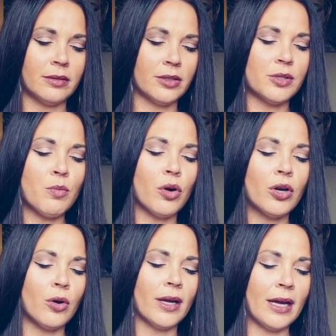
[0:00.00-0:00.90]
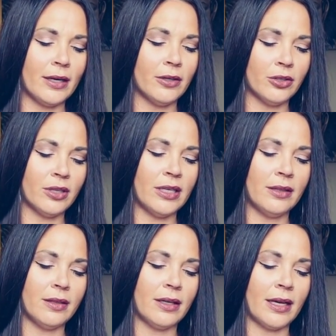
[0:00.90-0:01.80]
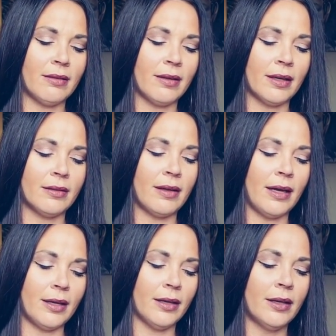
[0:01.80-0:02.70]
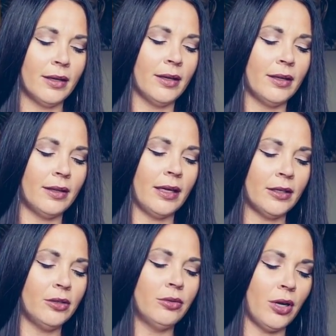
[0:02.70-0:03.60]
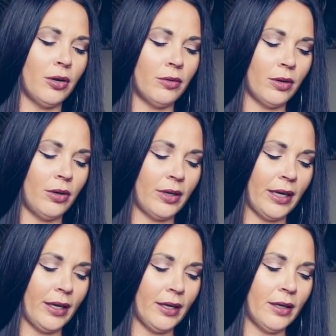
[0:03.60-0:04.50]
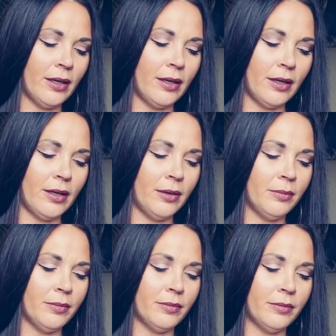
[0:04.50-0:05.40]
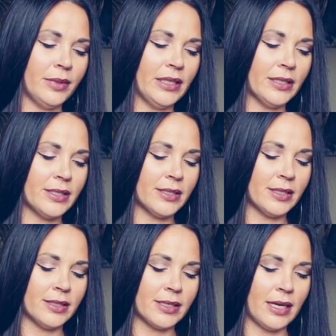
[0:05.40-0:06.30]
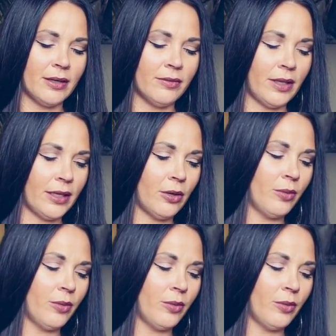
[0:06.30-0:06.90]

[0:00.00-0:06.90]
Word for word: There's more going on underneath than I think that that you know, okay? Um, because this is kind of like